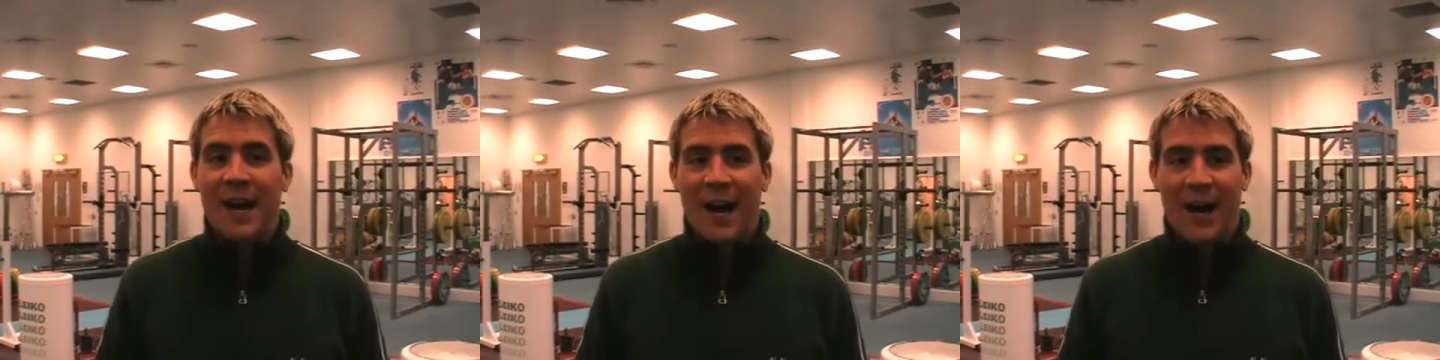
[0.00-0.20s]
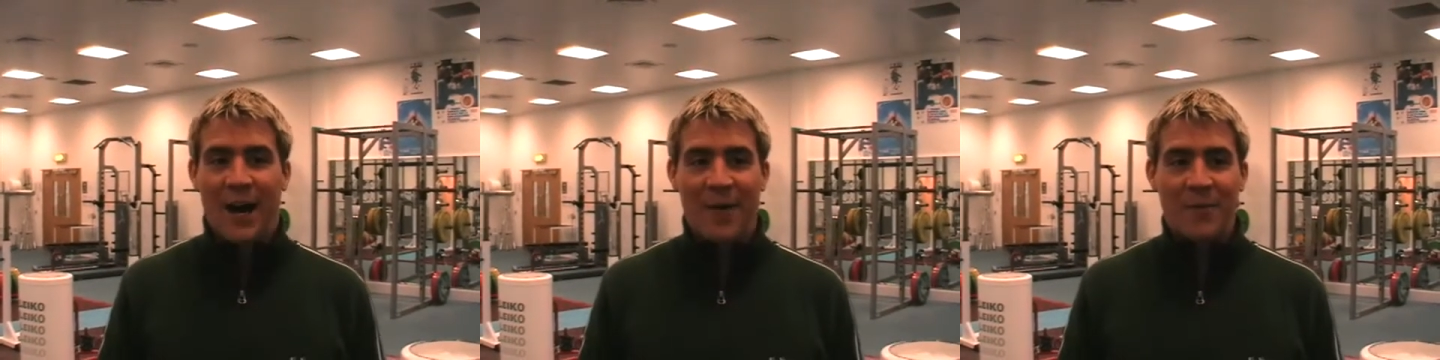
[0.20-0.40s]

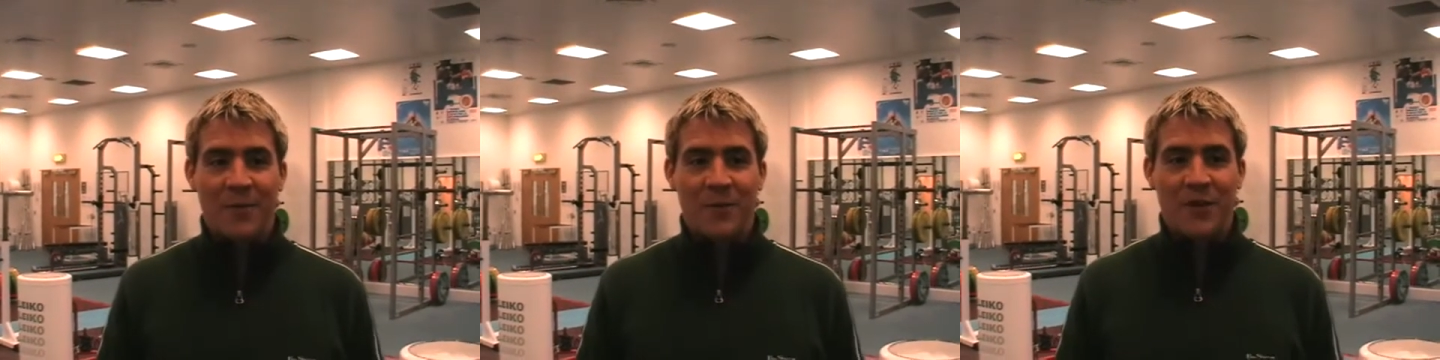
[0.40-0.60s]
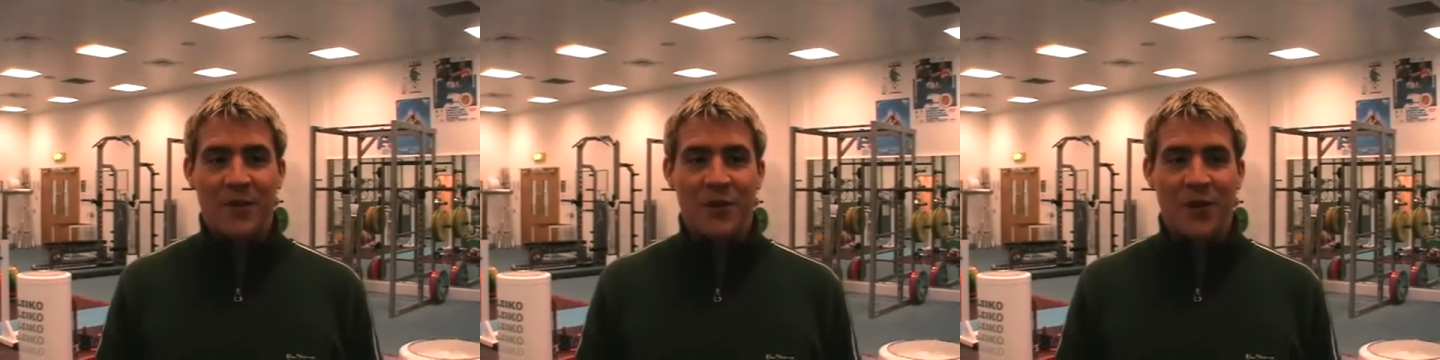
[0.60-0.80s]

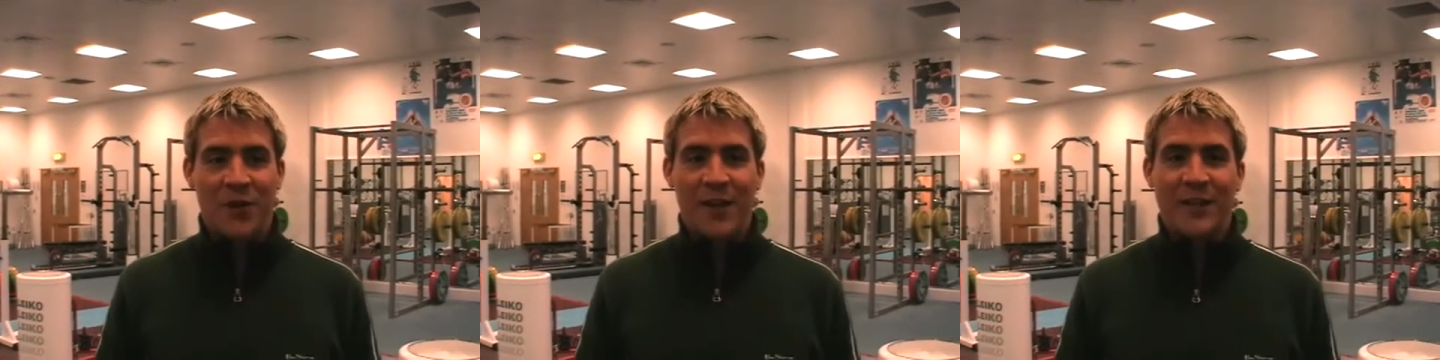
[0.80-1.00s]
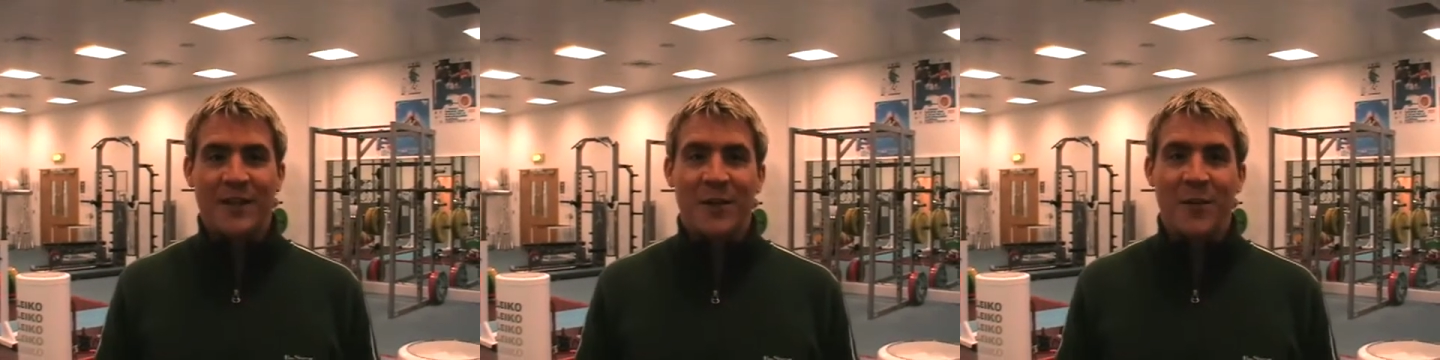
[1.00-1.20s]
Um, just trying to
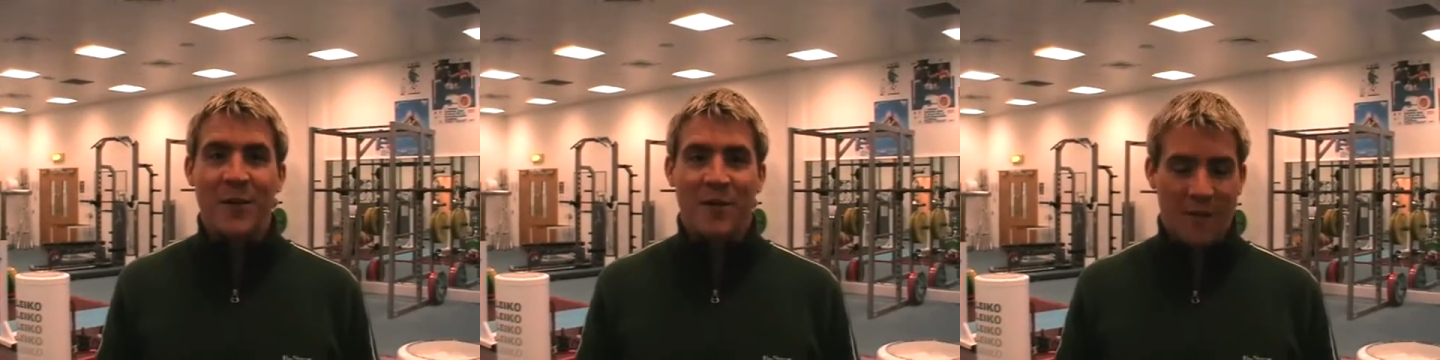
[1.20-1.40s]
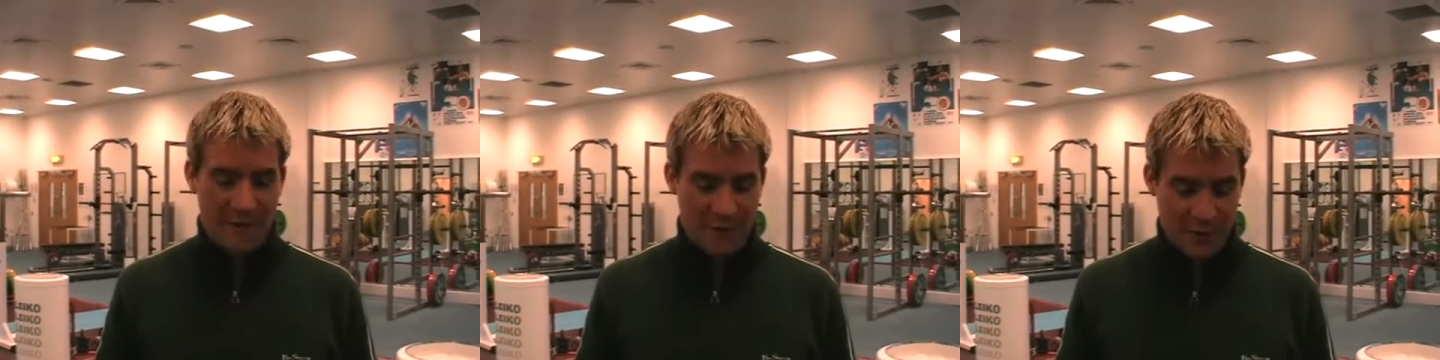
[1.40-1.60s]
think. Some of
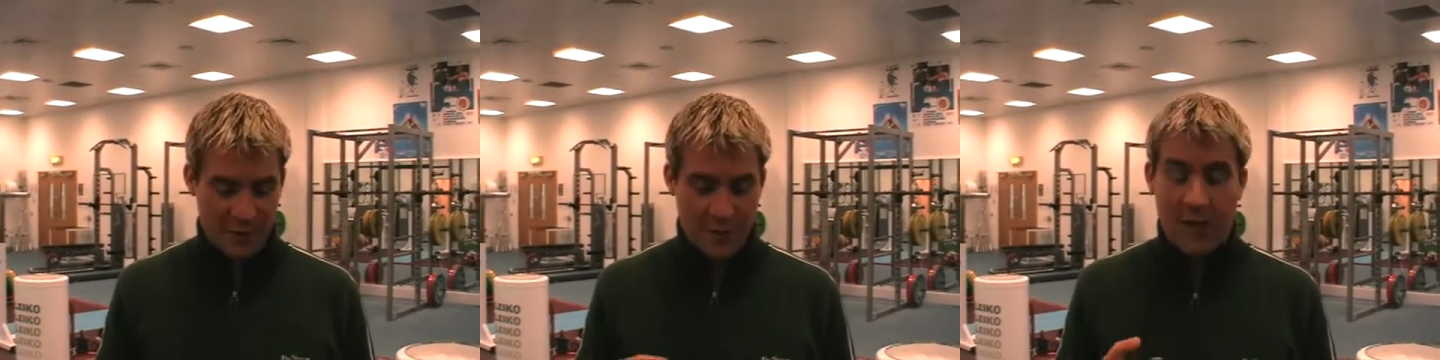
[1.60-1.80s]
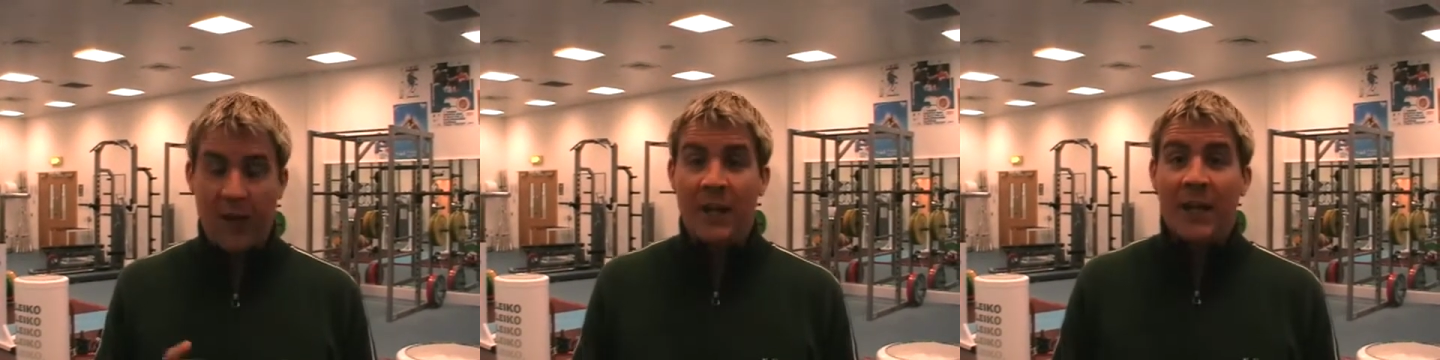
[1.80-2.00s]
my favourites were: